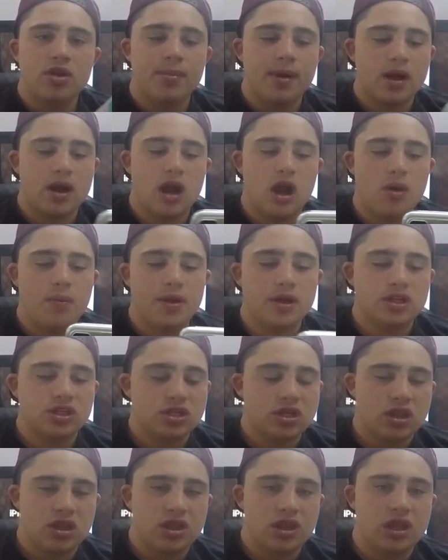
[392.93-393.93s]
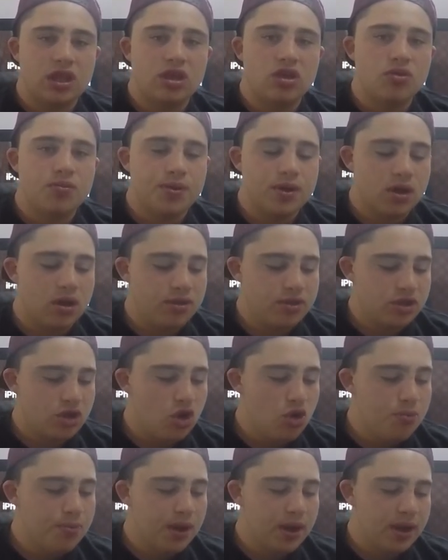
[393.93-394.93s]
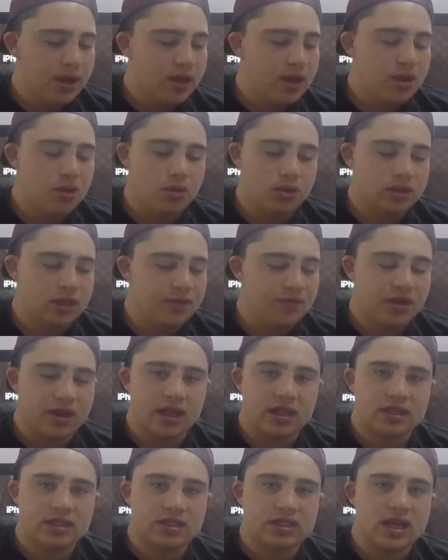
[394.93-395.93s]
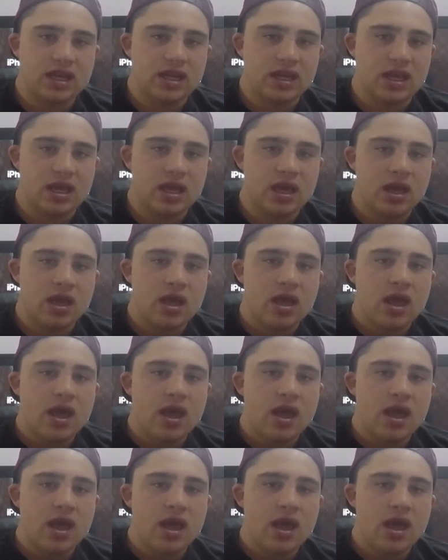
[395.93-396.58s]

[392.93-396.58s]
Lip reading: no matter how much thing you put on the home button, it will never get sticky.